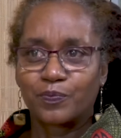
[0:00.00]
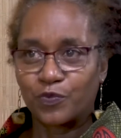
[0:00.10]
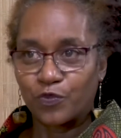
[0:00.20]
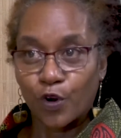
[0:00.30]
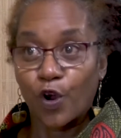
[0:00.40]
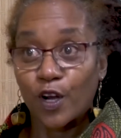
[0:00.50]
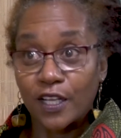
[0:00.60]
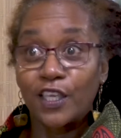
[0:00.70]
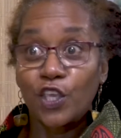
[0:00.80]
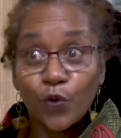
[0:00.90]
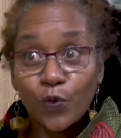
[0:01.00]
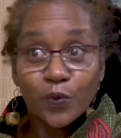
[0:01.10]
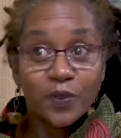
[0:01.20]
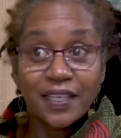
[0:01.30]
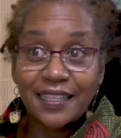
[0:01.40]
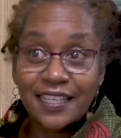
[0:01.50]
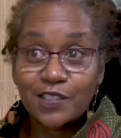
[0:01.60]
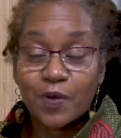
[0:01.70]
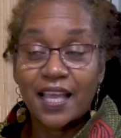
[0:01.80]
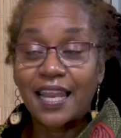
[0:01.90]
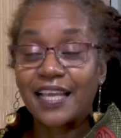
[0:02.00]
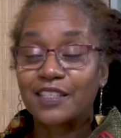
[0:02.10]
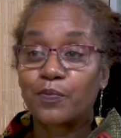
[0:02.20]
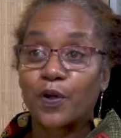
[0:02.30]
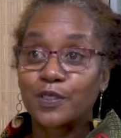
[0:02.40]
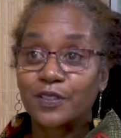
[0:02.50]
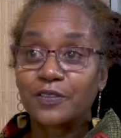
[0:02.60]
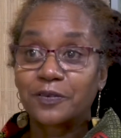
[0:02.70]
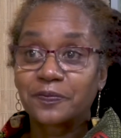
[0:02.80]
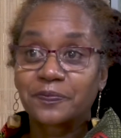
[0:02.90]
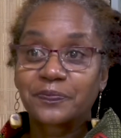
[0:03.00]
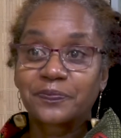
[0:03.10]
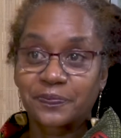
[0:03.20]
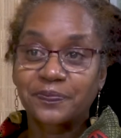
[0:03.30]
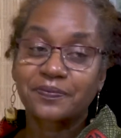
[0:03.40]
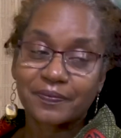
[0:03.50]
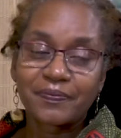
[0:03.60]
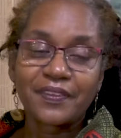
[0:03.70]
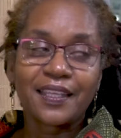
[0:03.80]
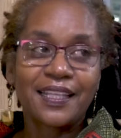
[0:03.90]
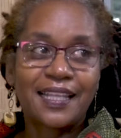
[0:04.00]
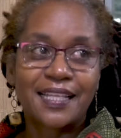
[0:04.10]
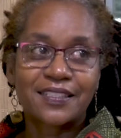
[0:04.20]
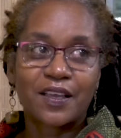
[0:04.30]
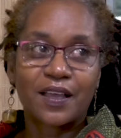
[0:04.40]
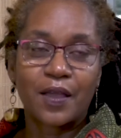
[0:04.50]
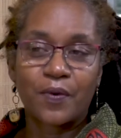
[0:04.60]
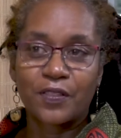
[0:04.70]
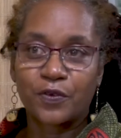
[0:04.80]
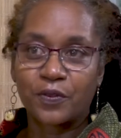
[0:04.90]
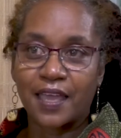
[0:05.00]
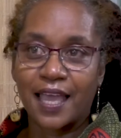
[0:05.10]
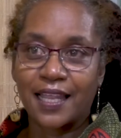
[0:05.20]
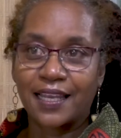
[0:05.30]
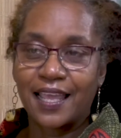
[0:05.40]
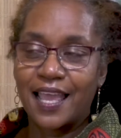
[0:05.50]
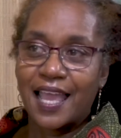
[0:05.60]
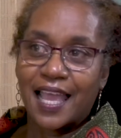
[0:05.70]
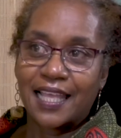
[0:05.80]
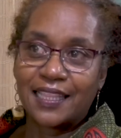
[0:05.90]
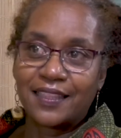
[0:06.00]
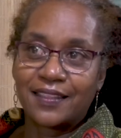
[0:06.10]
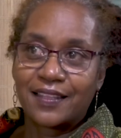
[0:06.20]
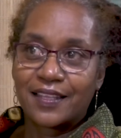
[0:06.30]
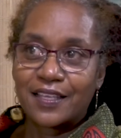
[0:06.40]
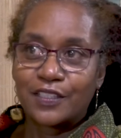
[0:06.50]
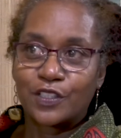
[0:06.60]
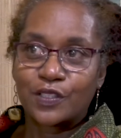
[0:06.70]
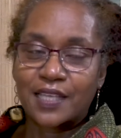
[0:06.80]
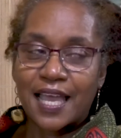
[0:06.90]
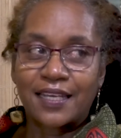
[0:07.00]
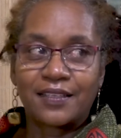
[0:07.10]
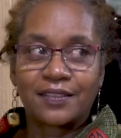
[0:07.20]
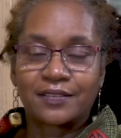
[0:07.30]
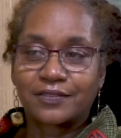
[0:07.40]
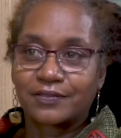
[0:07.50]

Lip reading: for hurting you in this way, like it's personal. I went through that, and just kind of